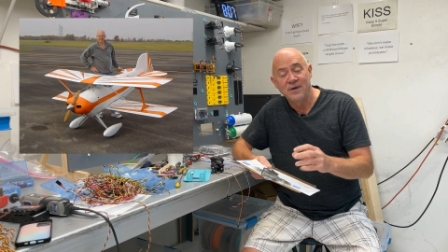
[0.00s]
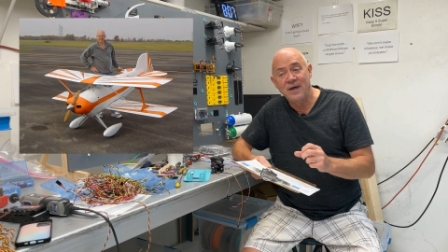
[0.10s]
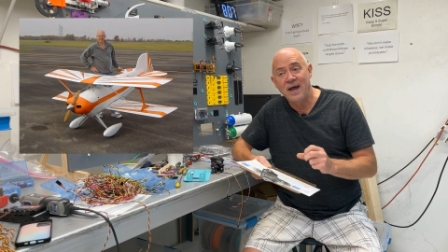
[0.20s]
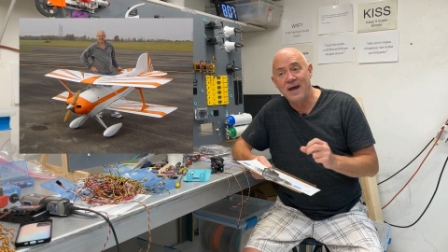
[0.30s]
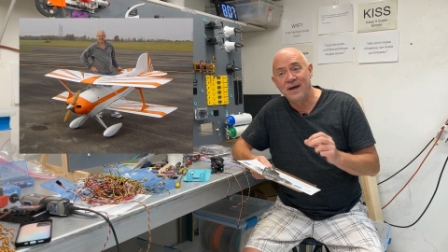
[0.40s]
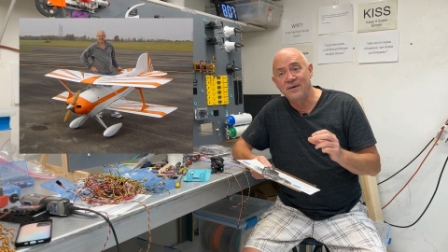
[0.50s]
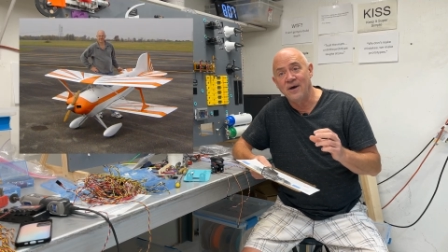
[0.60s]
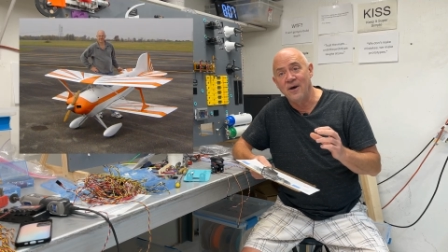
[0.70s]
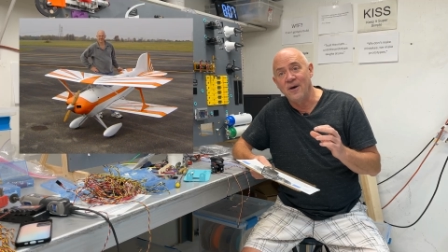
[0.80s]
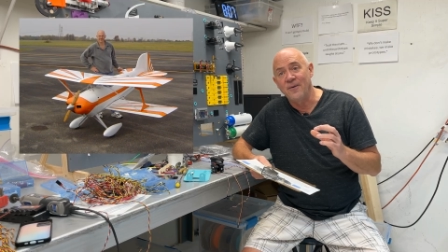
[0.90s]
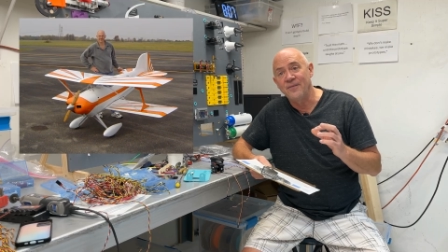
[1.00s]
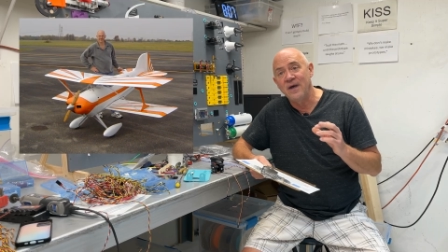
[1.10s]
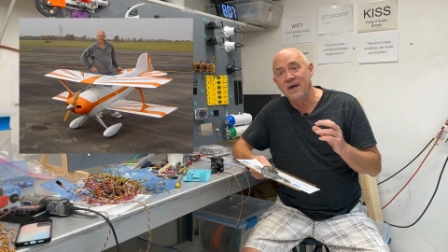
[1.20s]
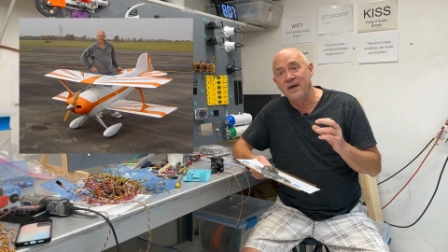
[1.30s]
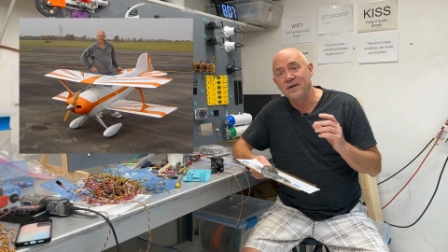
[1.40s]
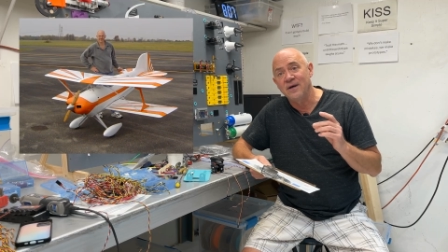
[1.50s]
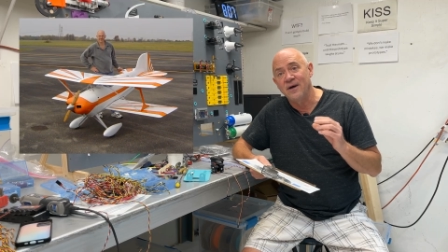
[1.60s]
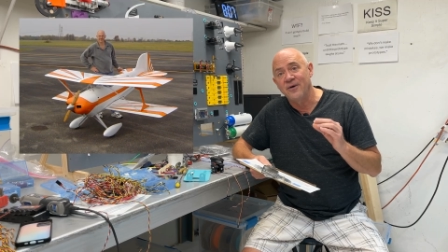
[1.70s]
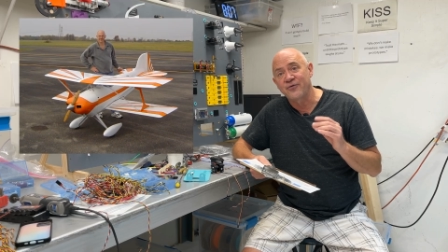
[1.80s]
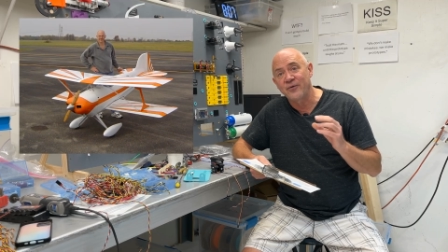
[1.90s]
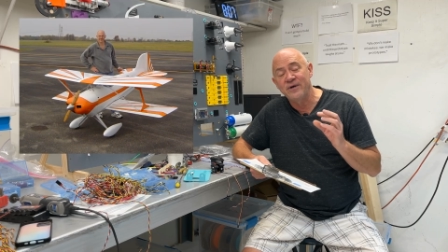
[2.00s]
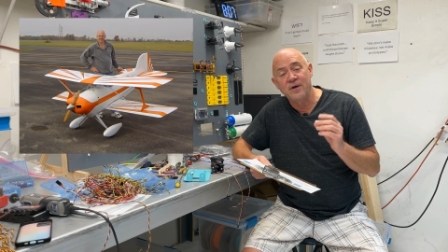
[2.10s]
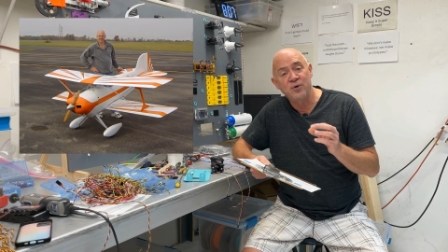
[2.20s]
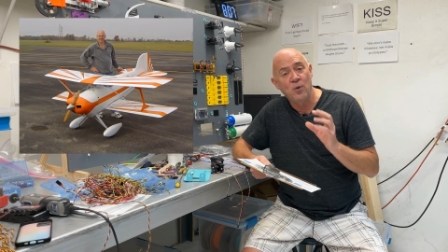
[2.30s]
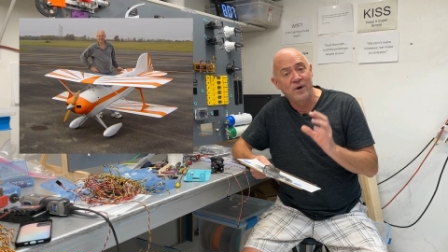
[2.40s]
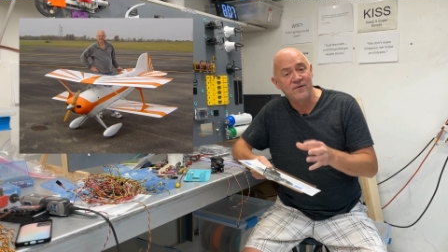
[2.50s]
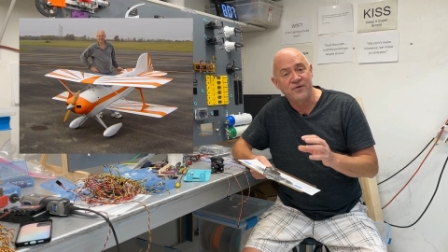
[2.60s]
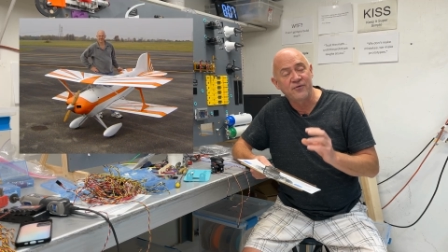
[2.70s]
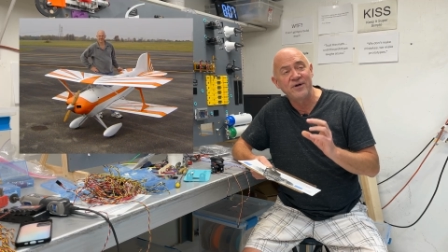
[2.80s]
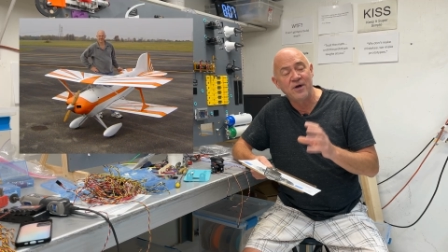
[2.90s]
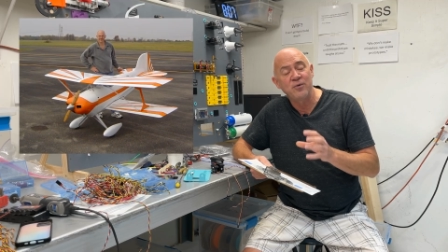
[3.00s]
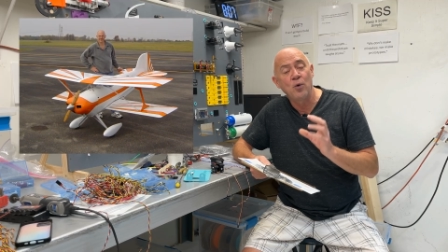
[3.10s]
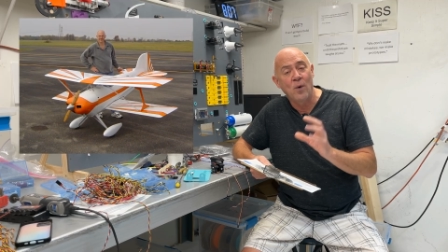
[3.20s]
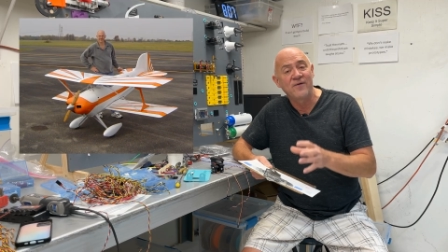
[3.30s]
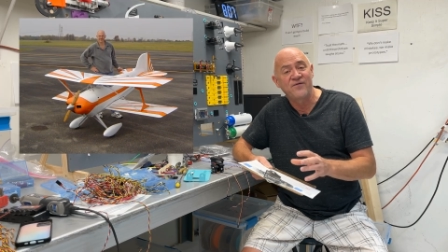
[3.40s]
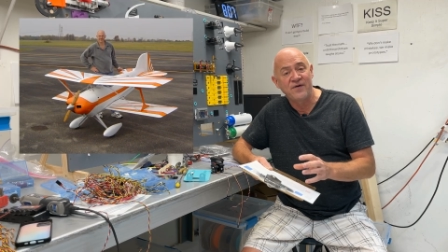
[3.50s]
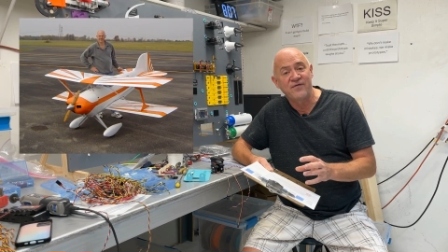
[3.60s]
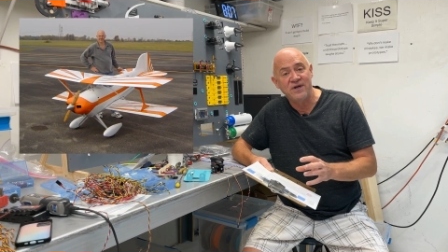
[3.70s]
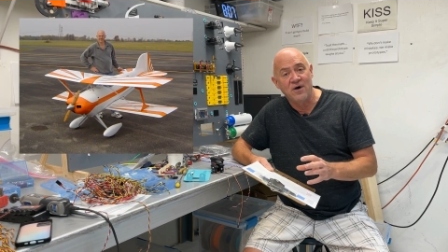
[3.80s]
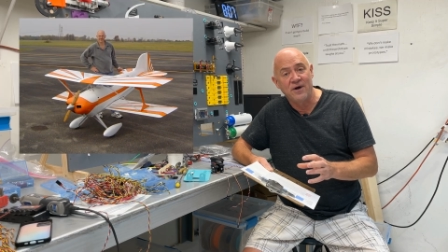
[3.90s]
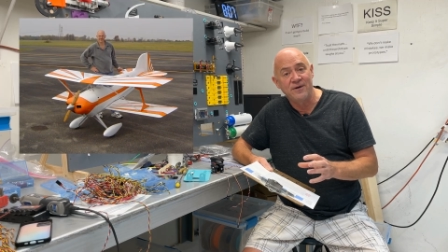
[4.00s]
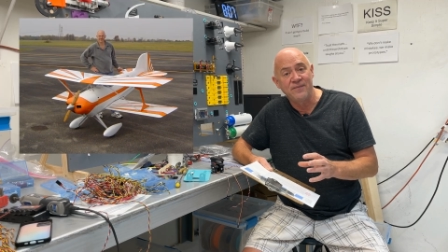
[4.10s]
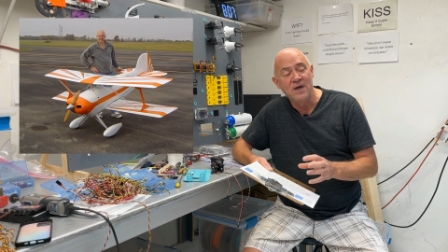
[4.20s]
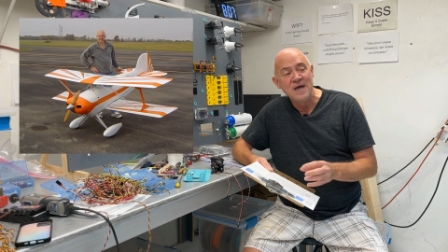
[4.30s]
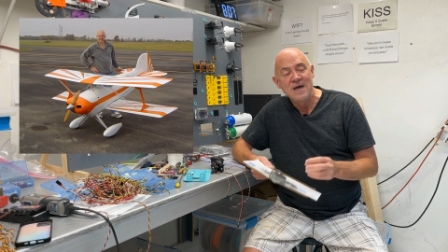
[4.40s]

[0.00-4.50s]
It had um, a uh, three W one fifty on it.